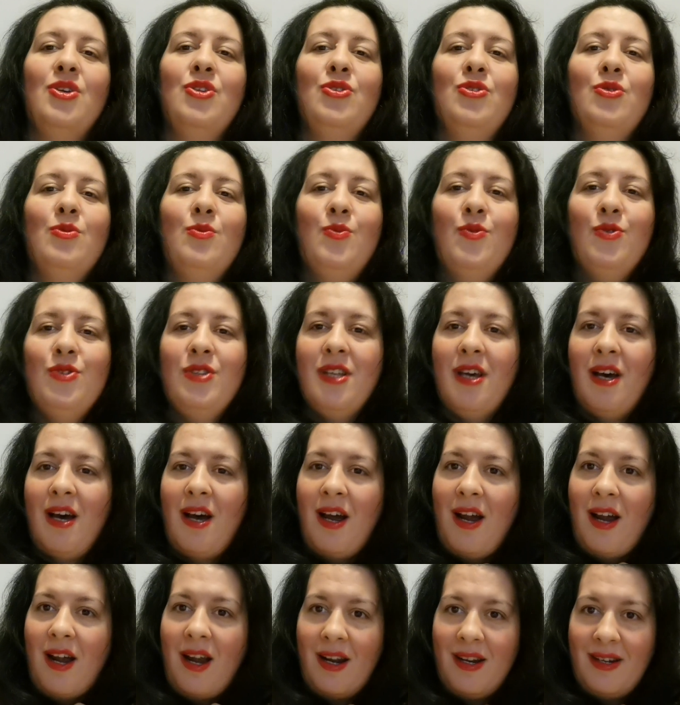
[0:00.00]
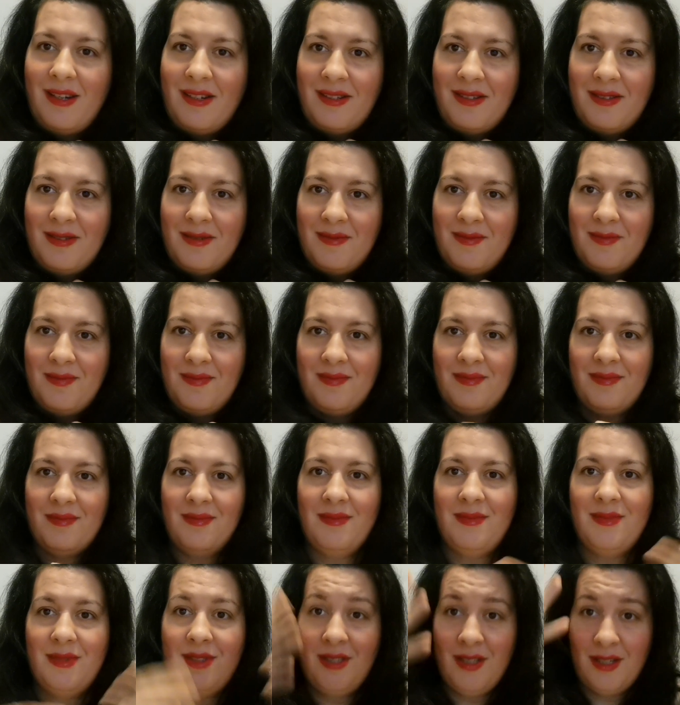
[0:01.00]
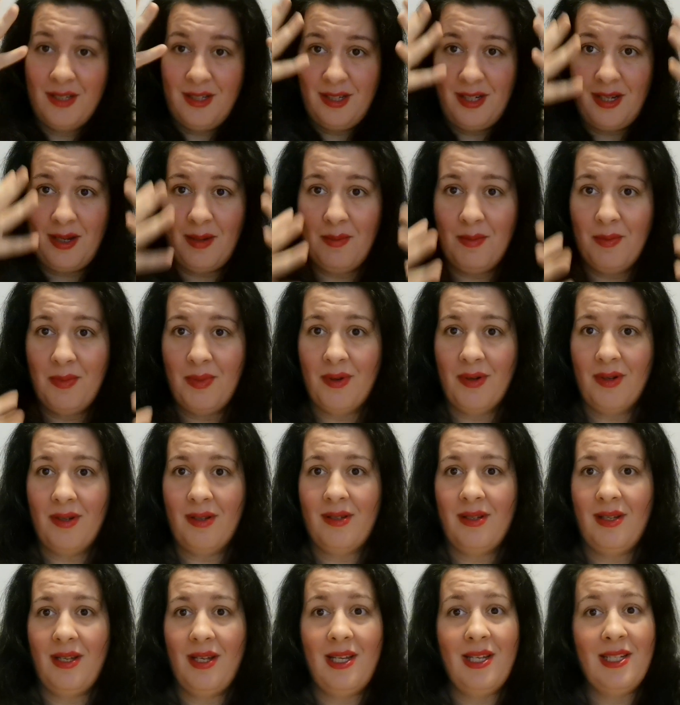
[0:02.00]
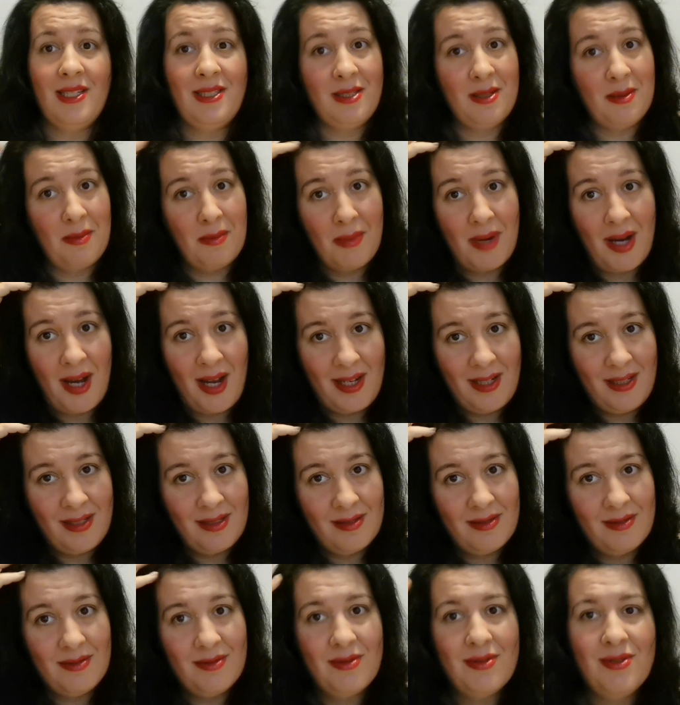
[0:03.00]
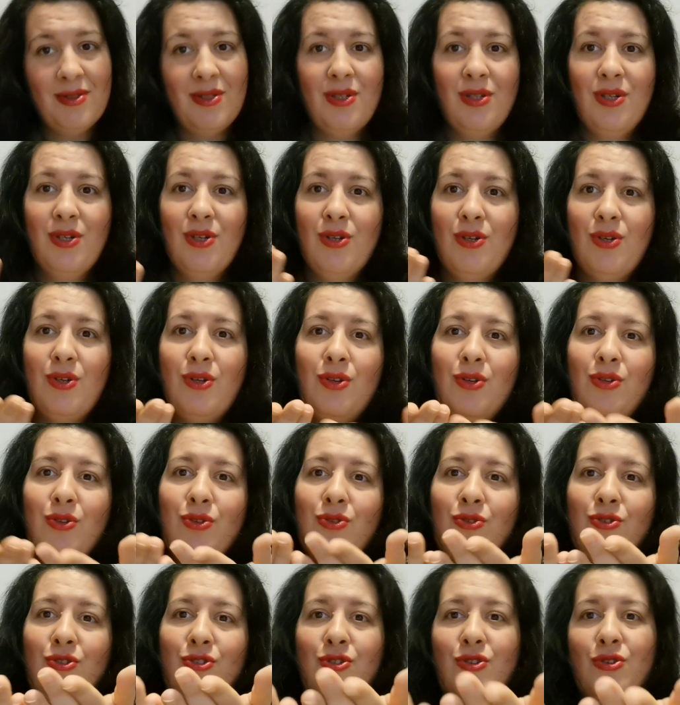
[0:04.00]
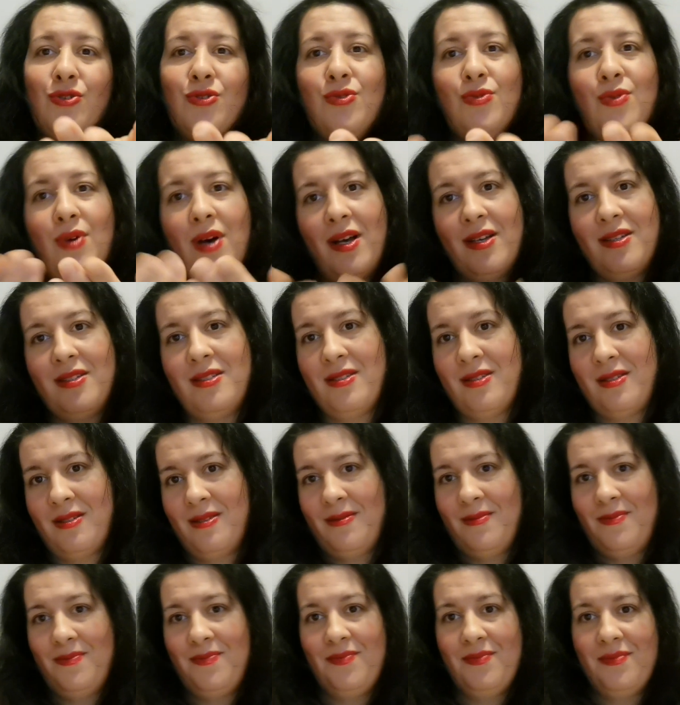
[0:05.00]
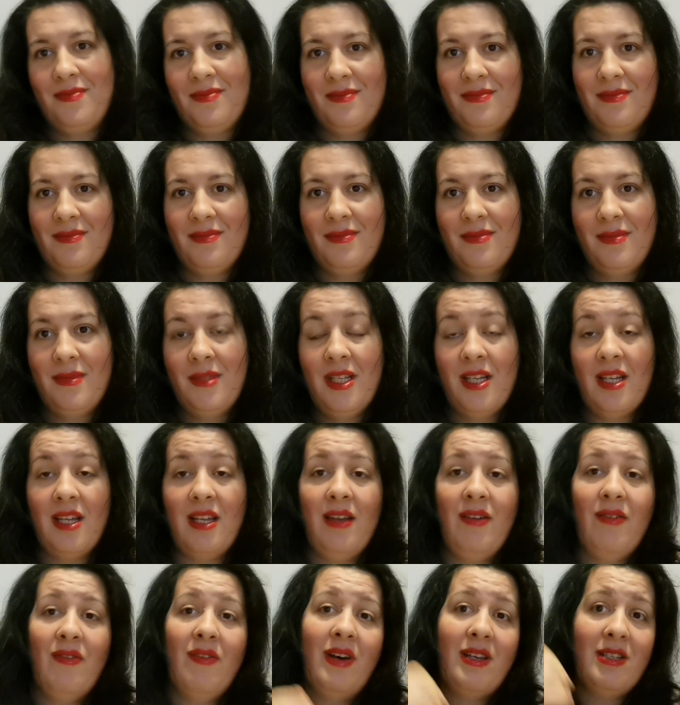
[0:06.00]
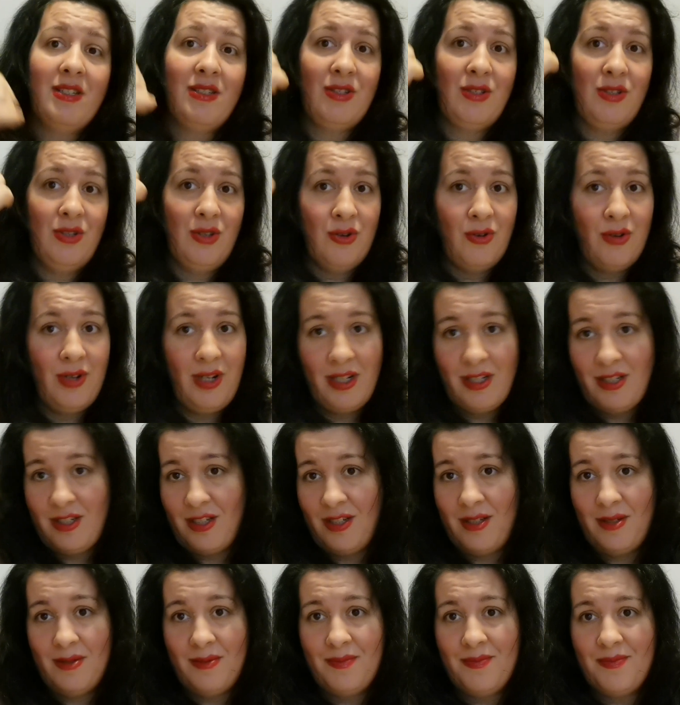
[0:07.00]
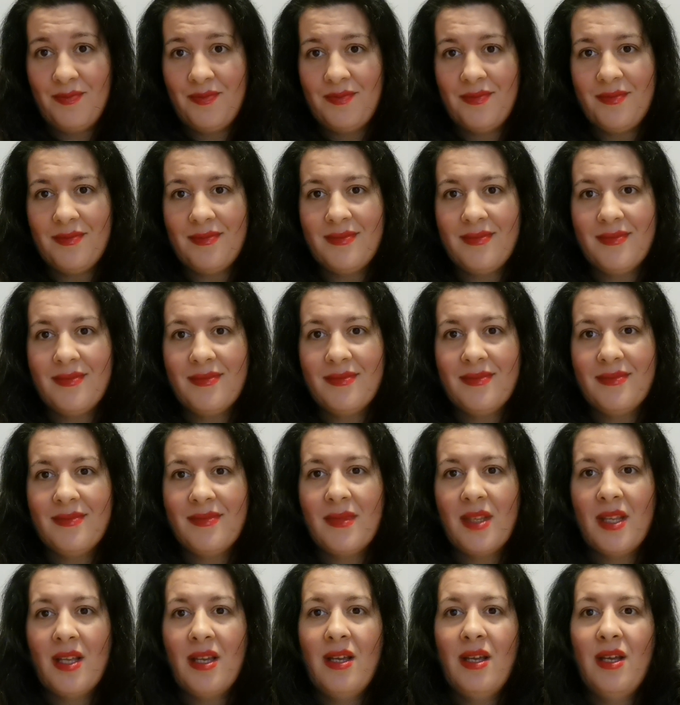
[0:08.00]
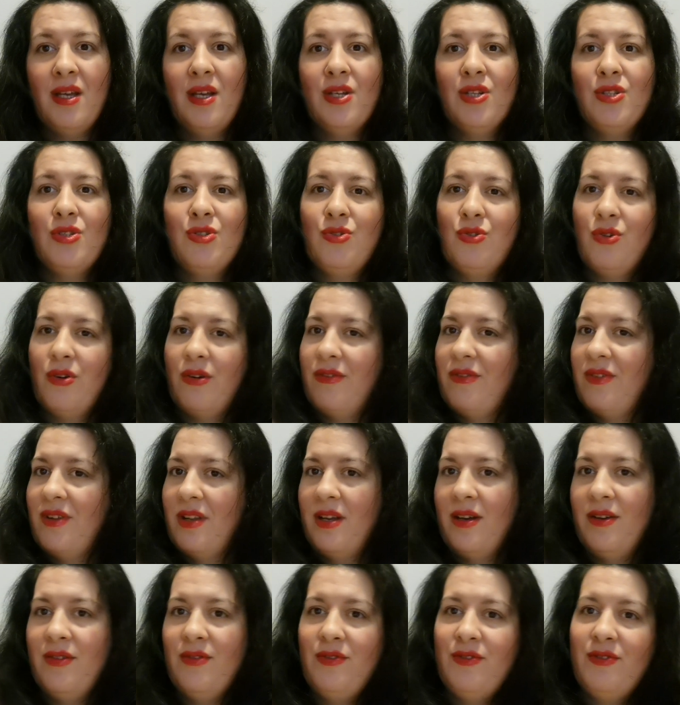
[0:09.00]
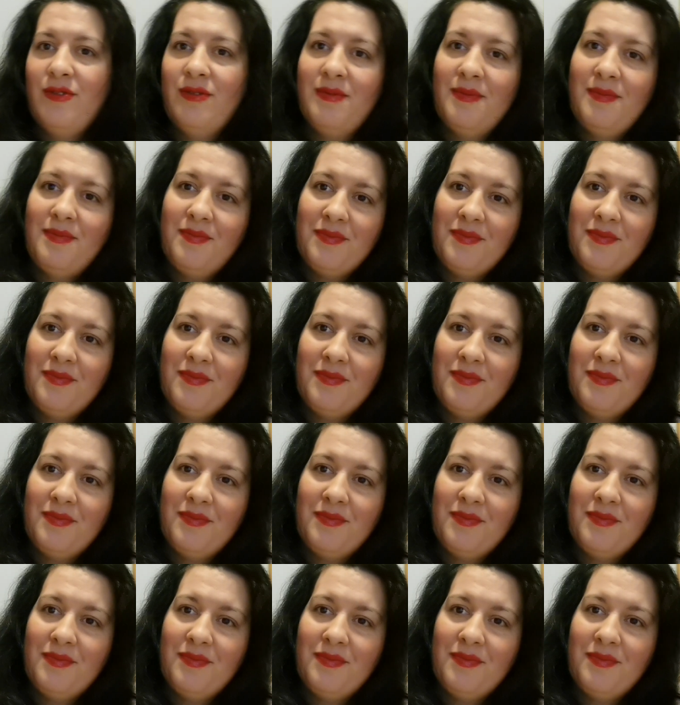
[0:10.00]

to put the heart, the temple, and the mind to show to us. They give us knowledge, truth of love,